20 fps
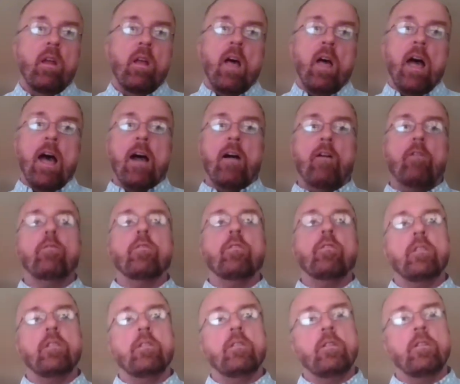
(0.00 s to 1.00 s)
How
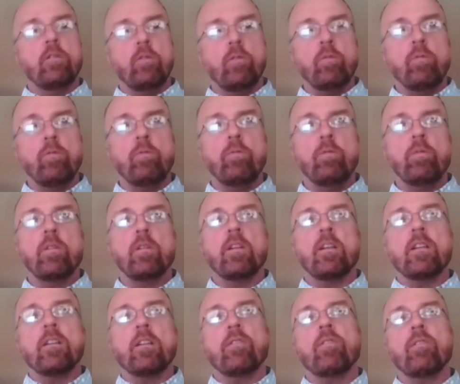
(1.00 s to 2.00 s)
do
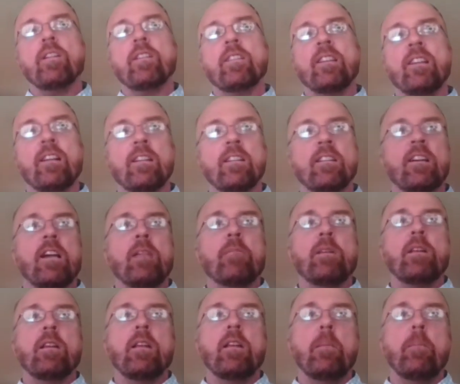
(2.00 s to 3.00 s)
increasing
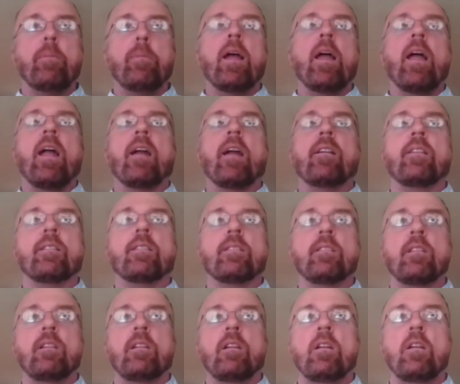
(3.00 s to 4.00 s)
climate impacts
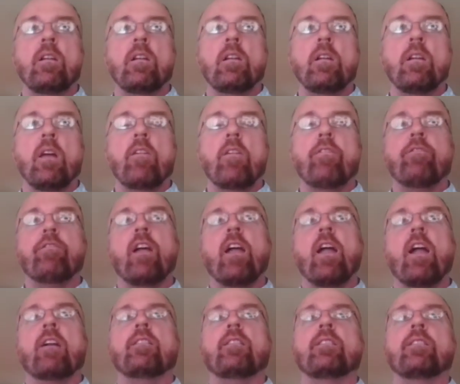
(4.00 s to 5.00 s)

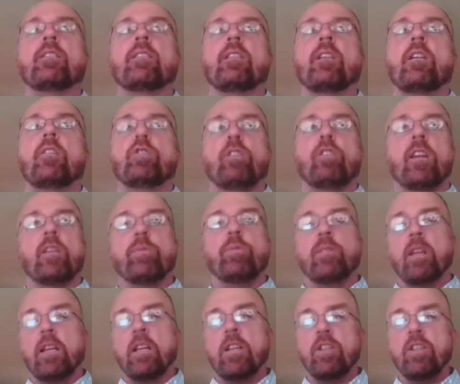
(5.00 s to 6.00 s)
affect
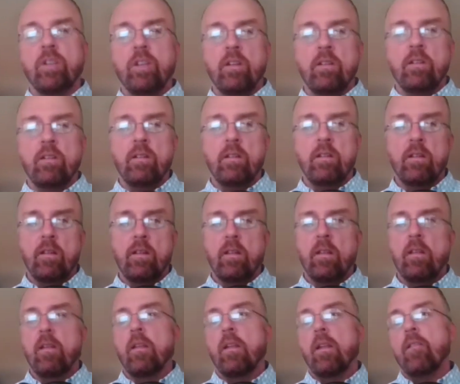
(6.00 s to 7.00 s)
transportation
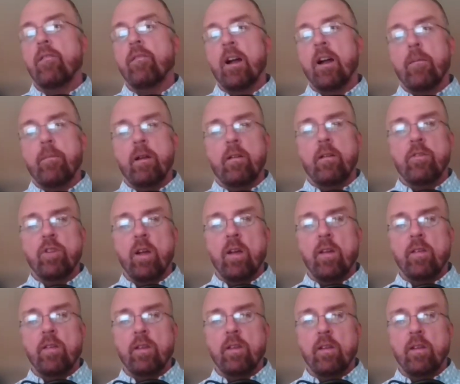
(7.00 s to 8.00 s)
and environmental
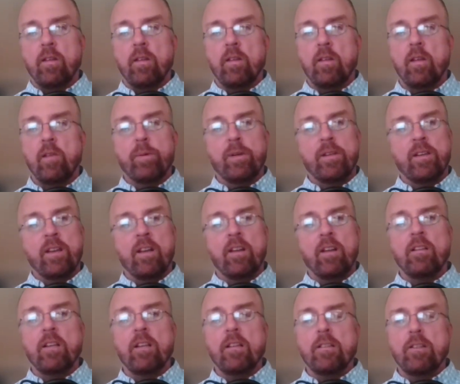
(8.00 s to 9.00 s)
justice,
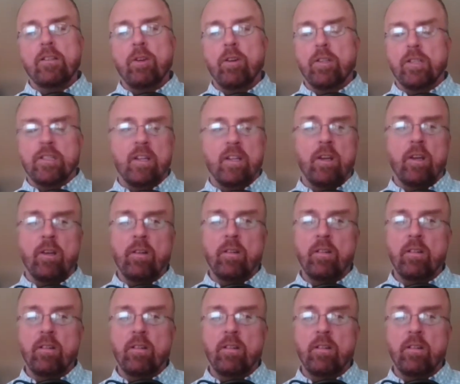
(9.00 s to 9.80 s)
particularly in New York City?